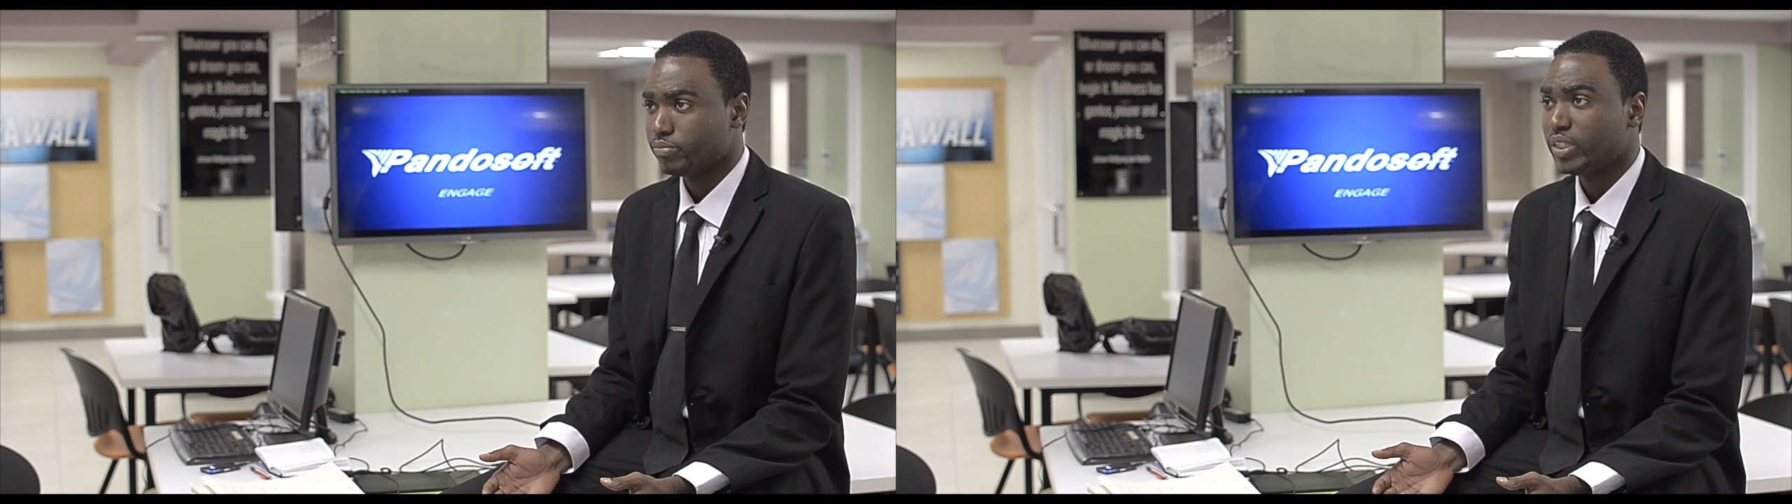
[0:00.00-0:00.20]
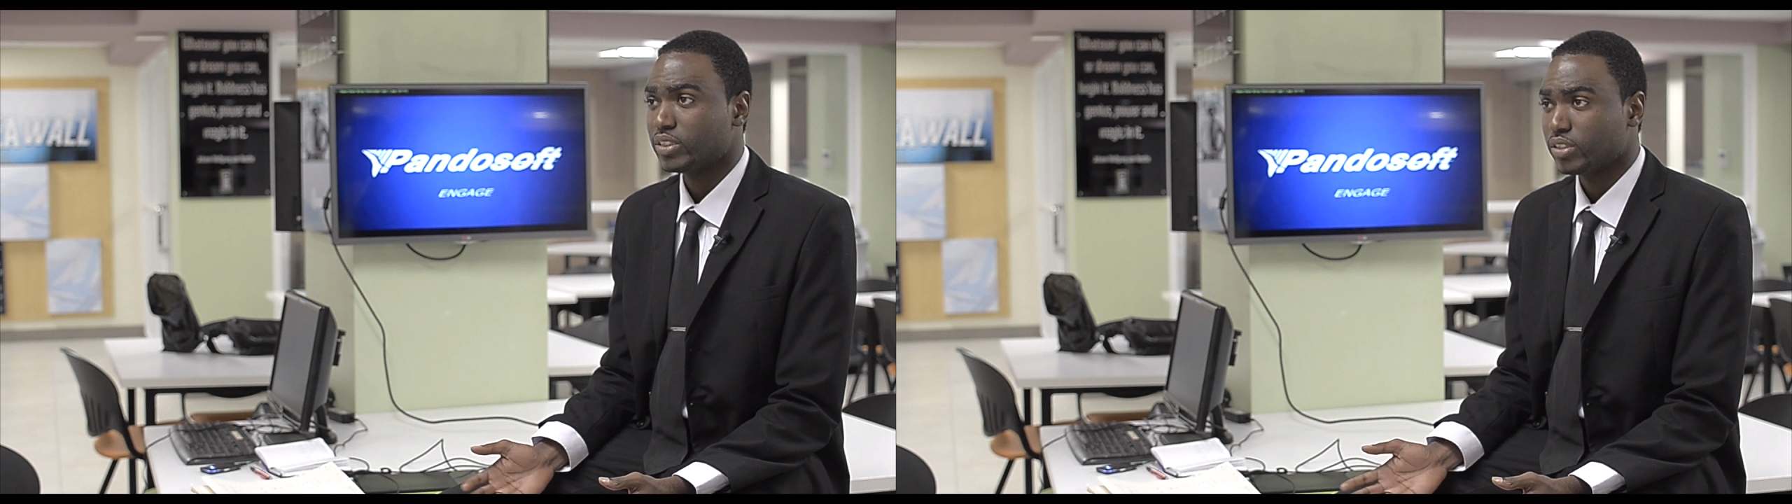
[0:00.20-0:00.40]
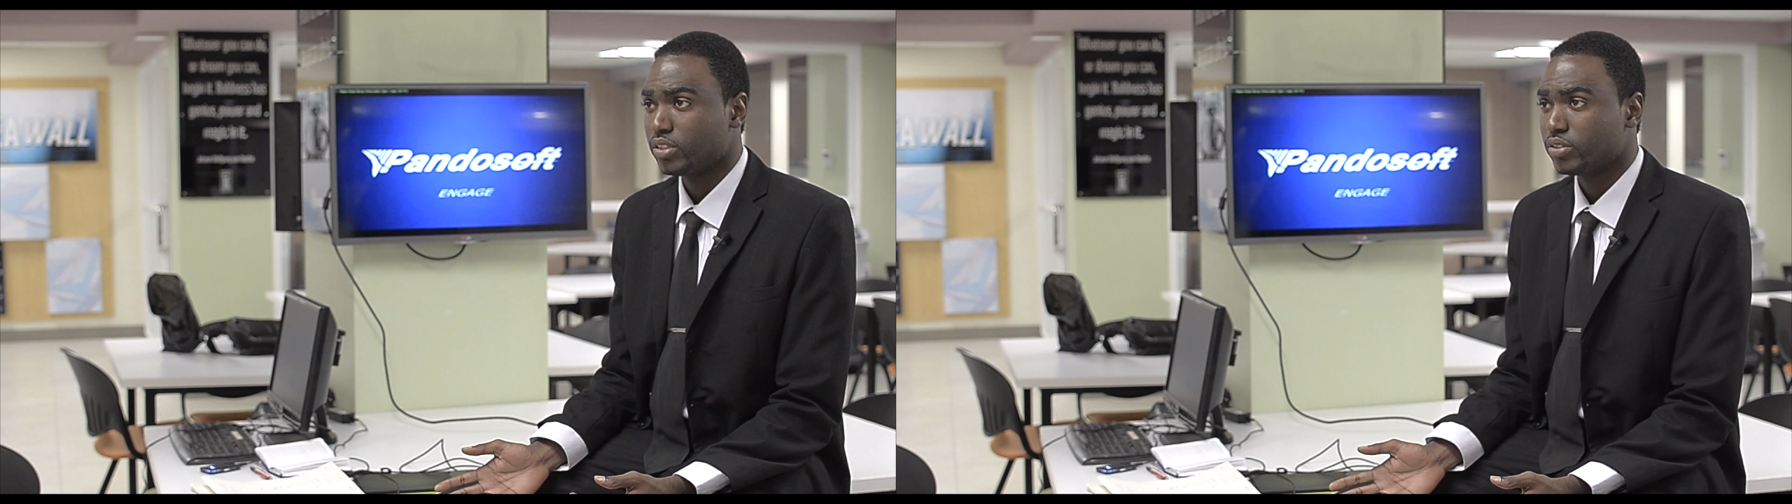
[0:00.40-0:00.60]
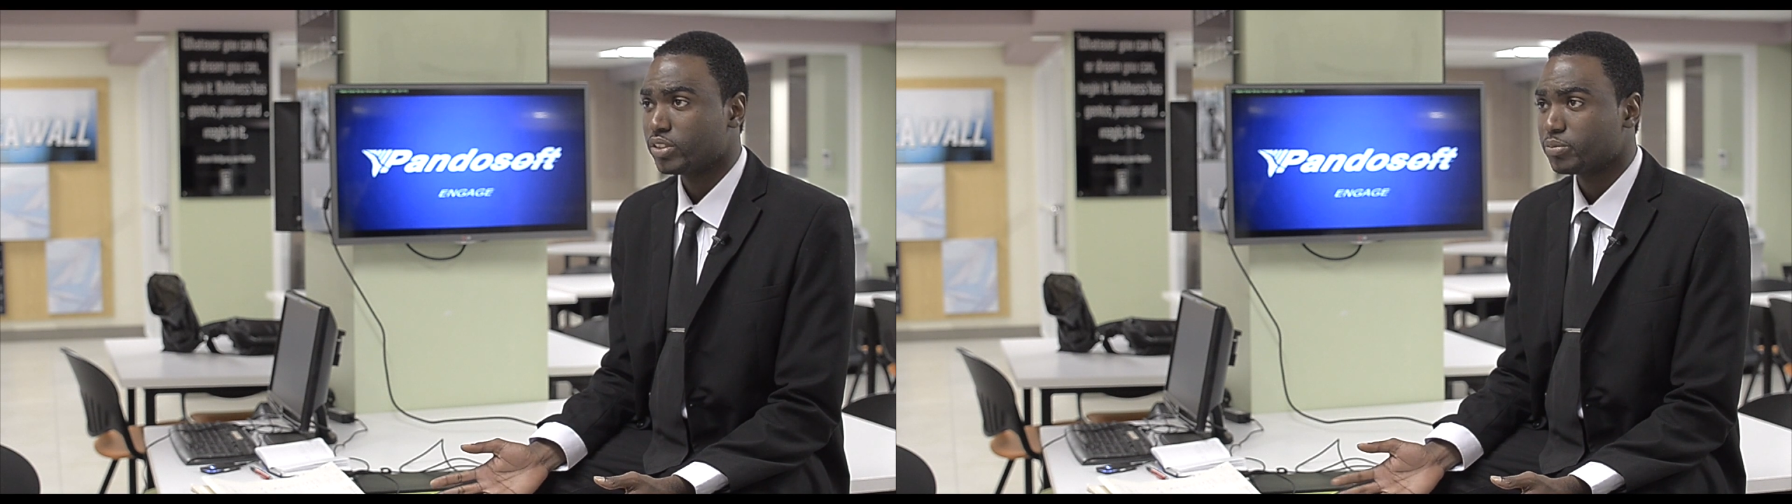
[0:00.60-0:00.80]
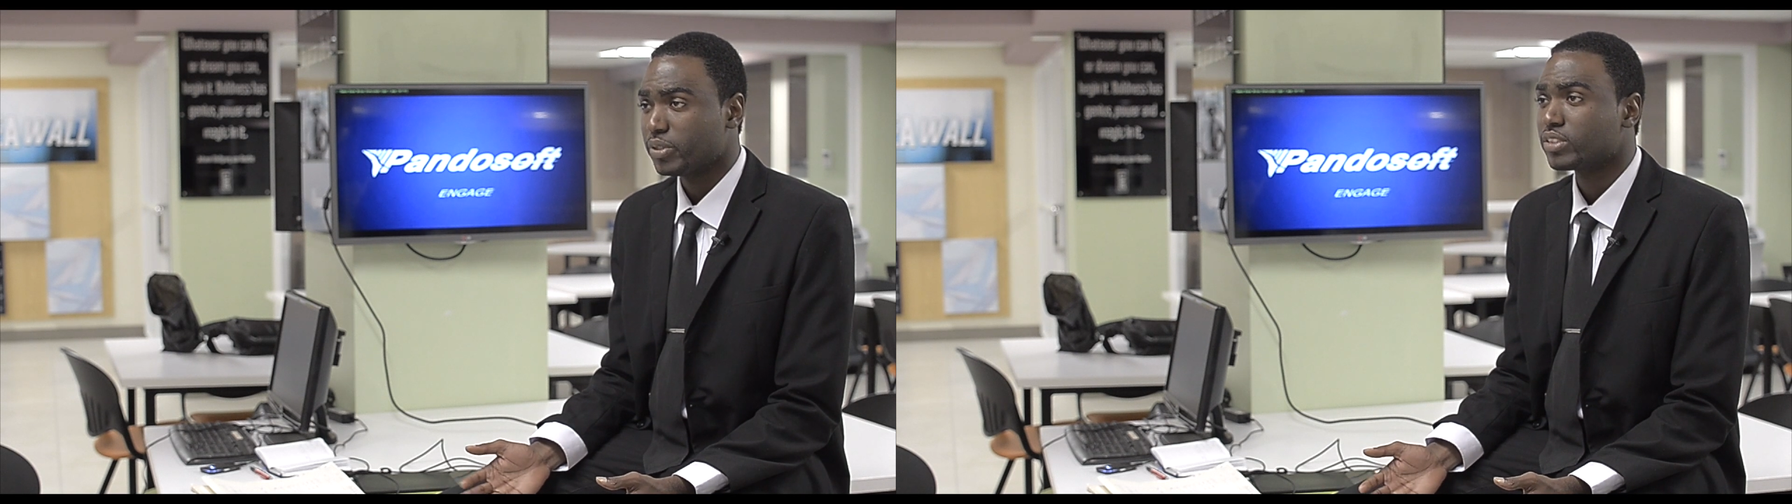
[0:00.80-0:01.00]
based on the
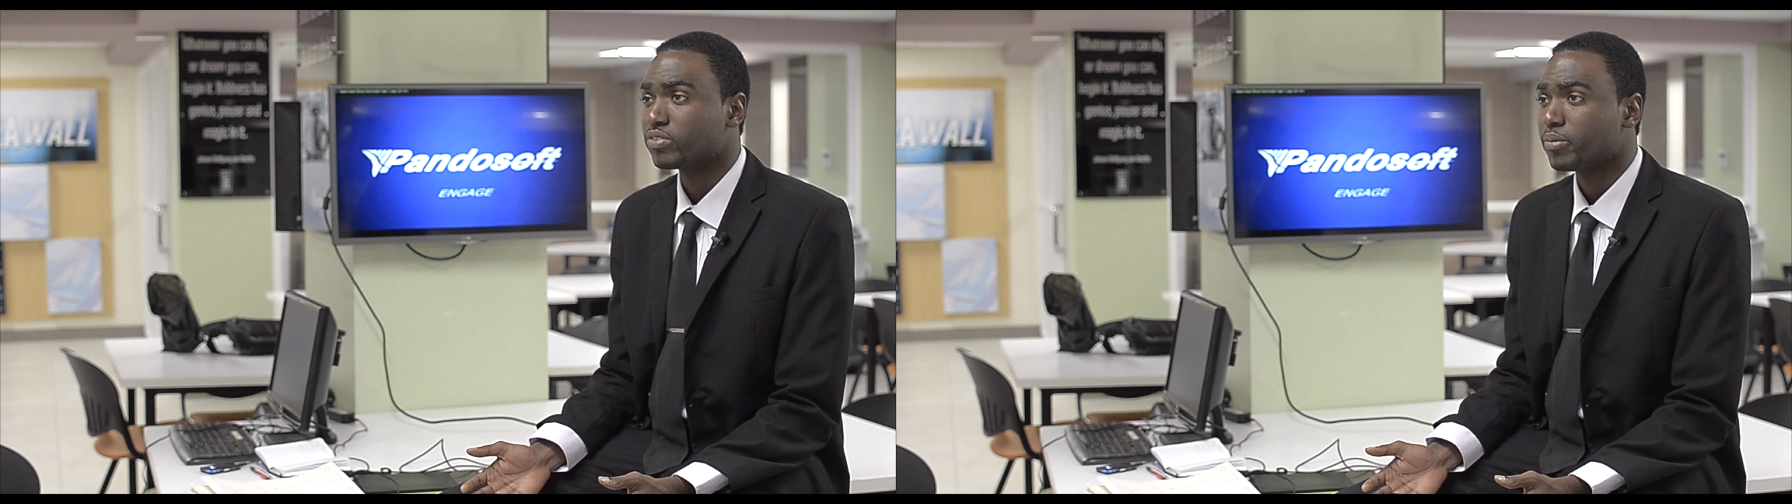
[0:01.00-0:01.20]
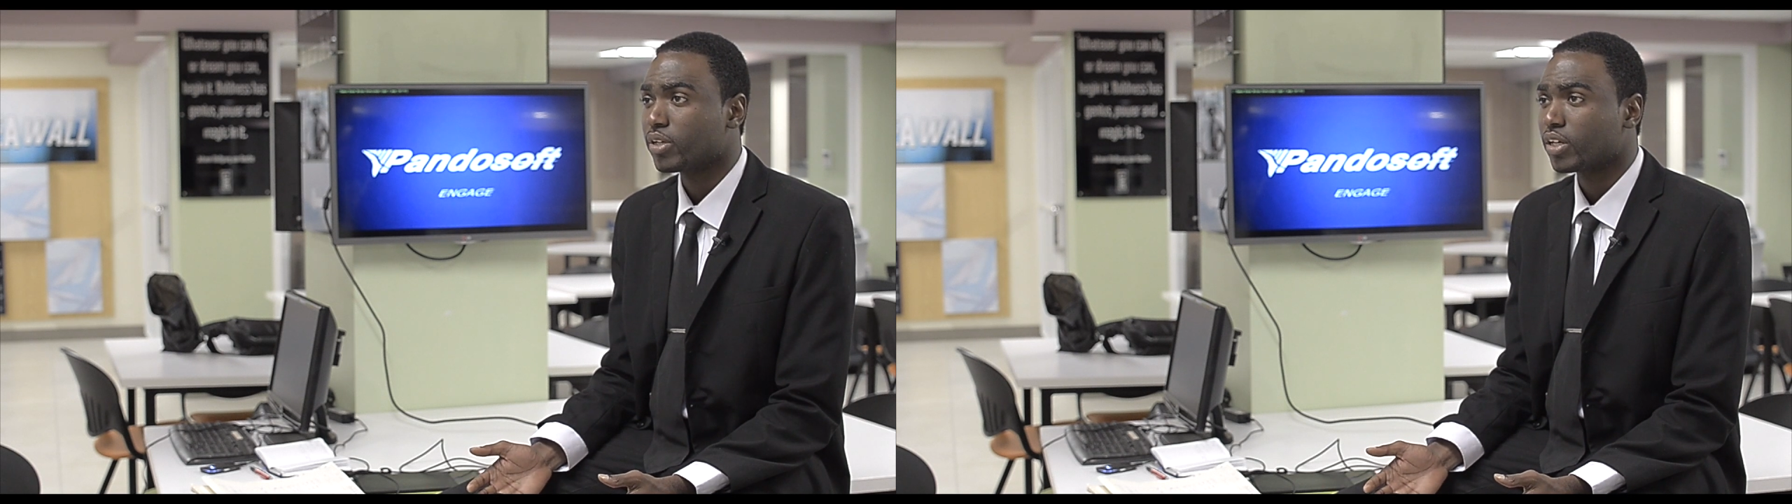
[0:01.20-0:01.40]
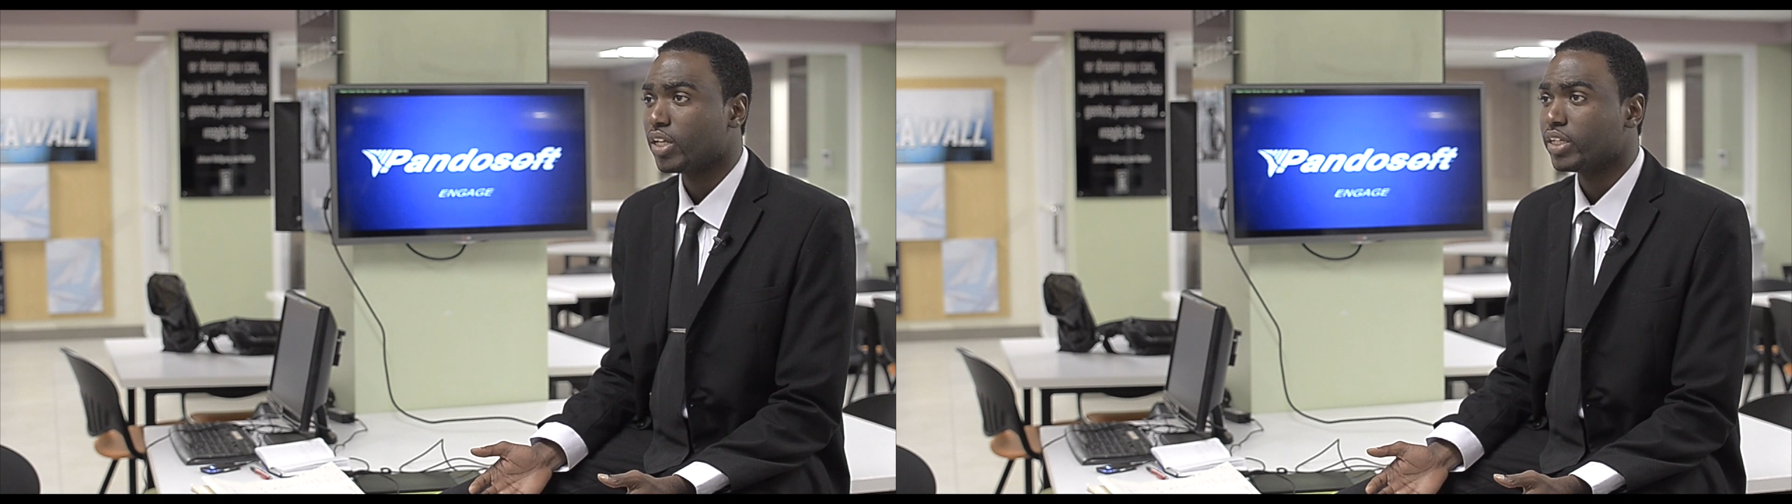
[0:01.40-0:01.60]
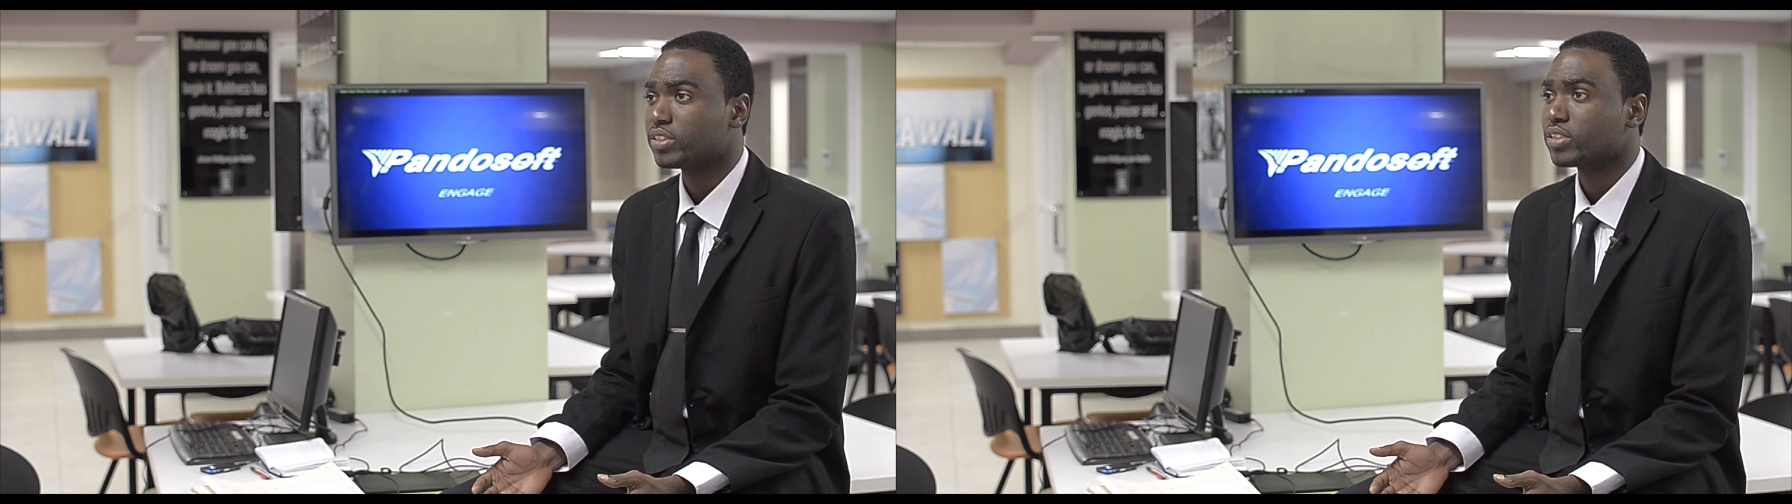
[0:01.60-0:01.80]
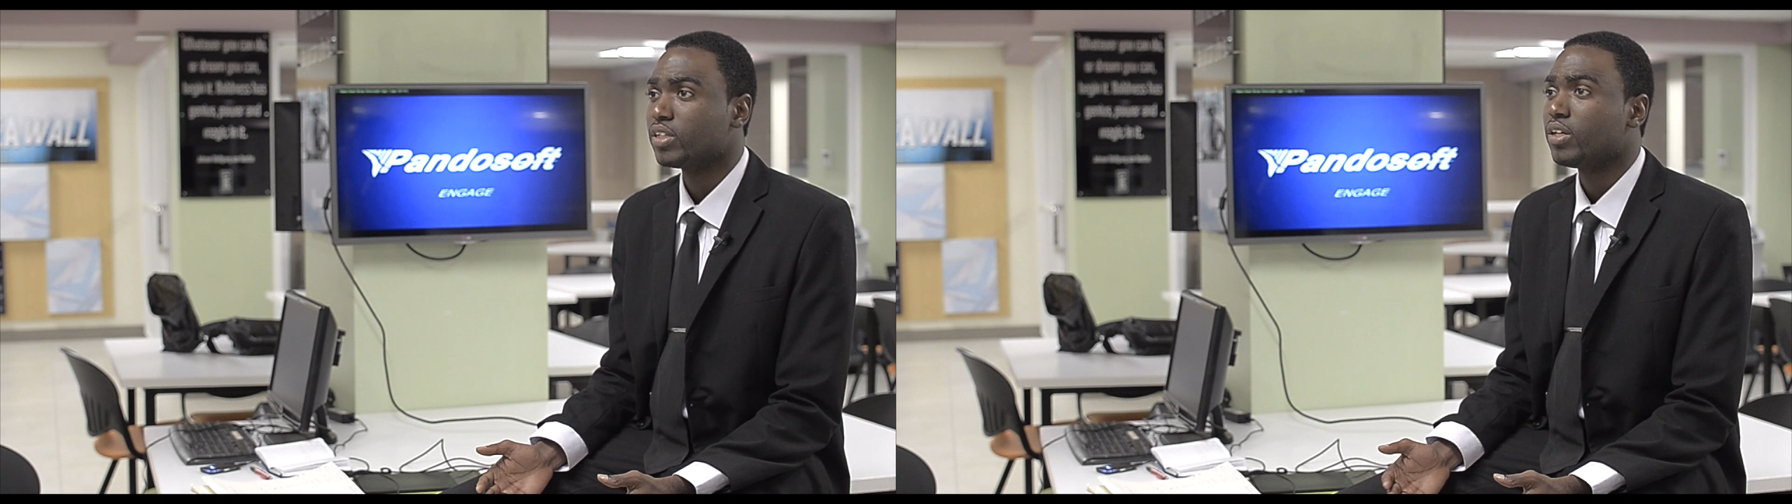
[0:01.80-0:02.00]
response from our
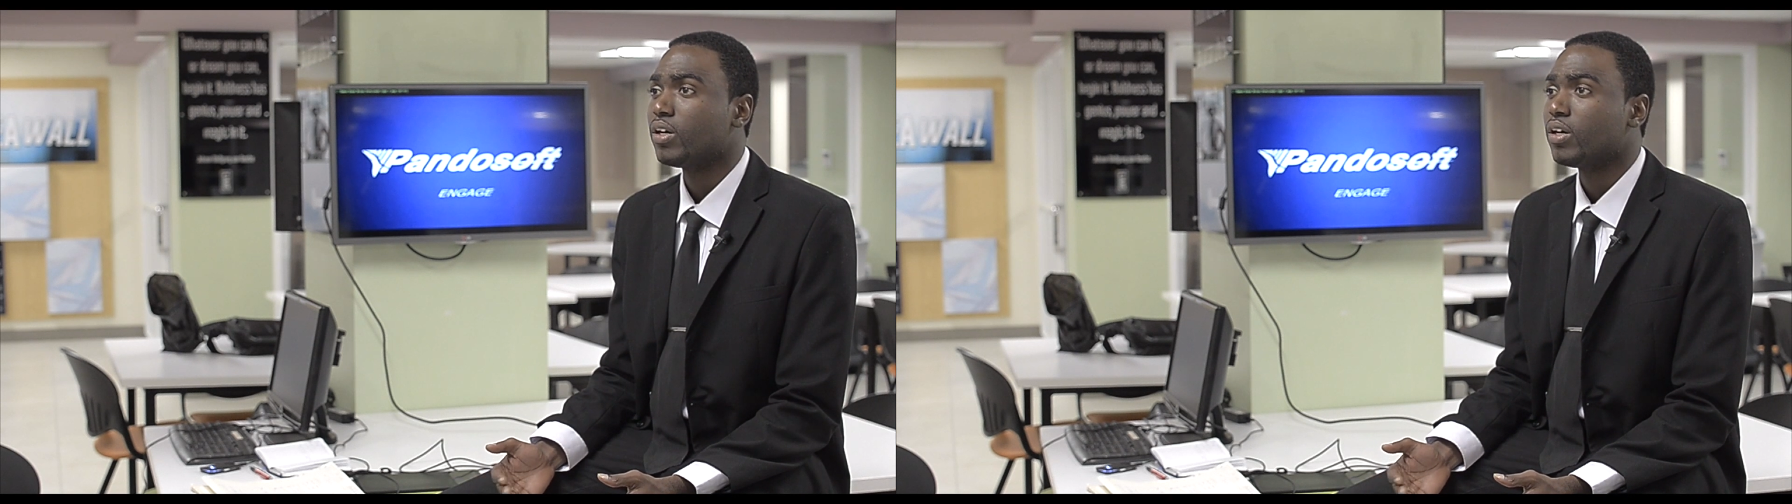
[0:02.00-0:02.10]
clients.